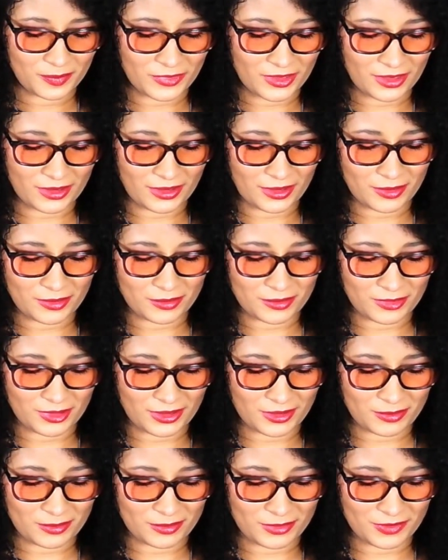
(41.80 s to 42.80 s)

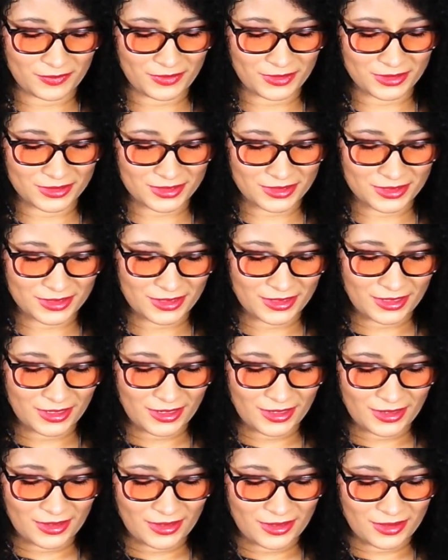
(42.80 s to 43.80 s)
Alright. But first,
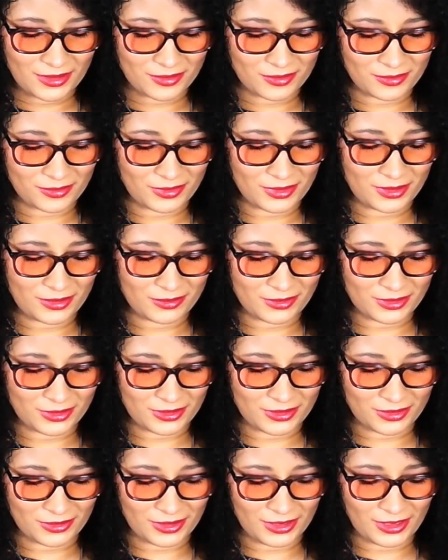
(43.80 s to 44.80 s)
we will
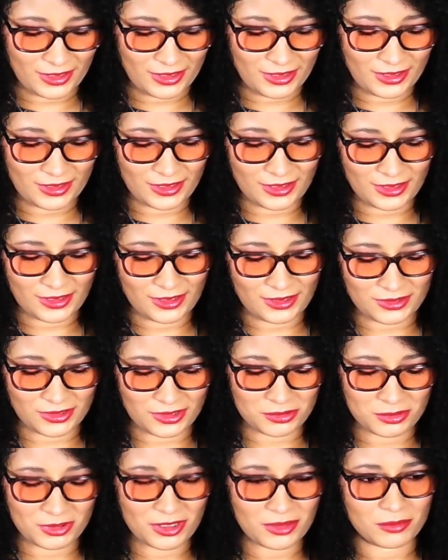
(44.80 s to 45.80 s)
go ahead and talk
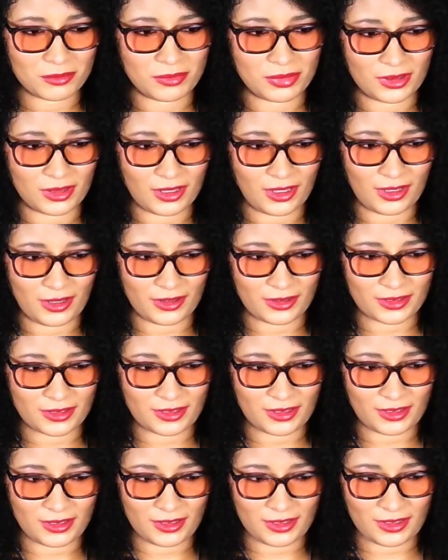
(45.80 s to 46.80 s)
about
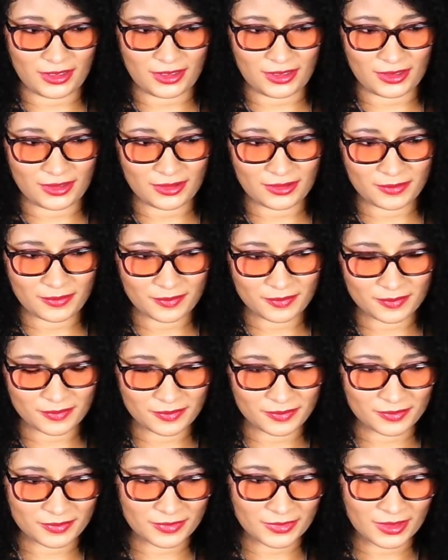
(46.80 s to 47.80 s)
blocking.
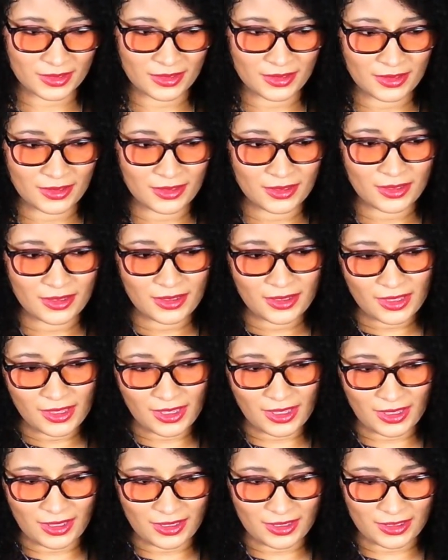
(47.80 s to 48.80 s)

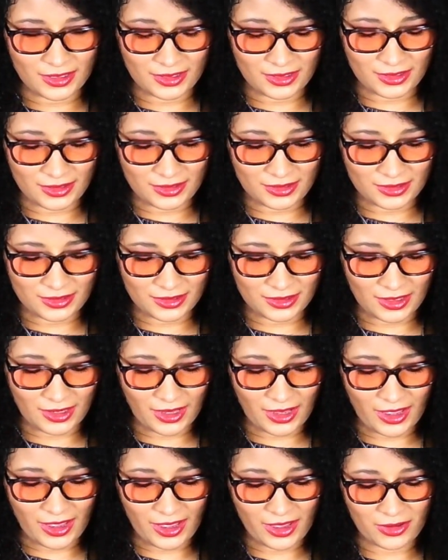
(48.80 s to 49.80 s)
And
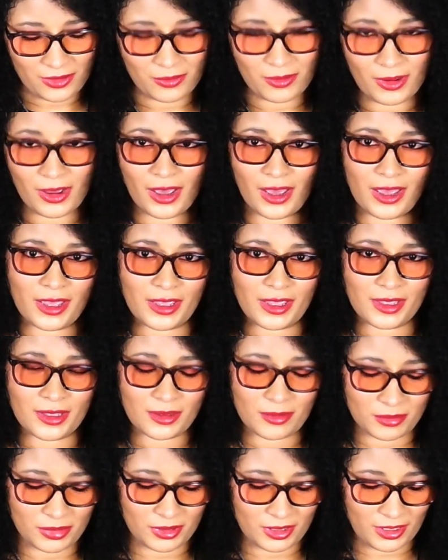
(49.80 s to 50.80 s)
how I
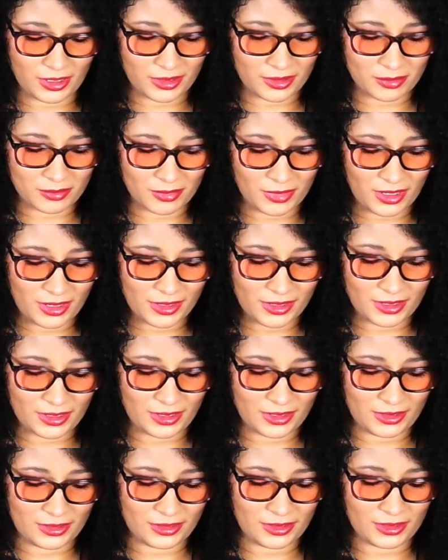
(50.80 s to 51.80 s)
block
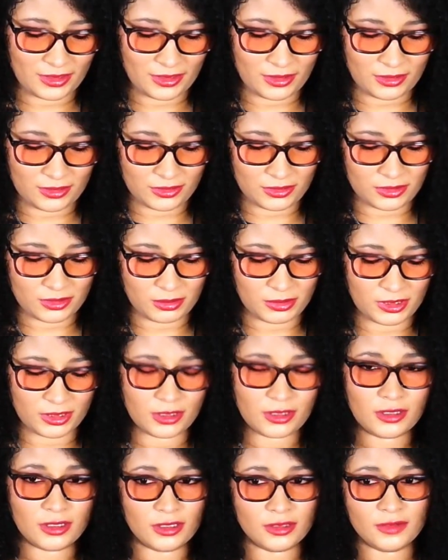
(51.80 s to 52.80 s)
mine is
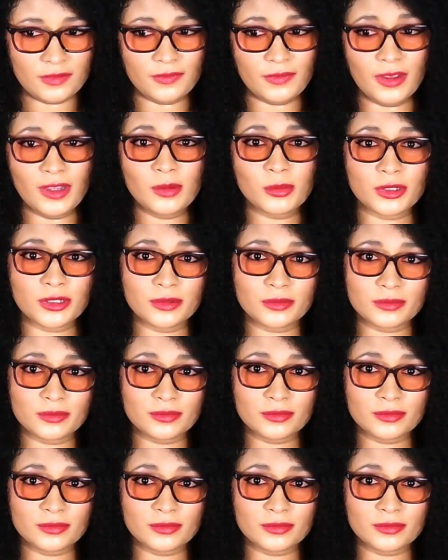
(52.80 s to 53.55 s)
dependent on the fiber.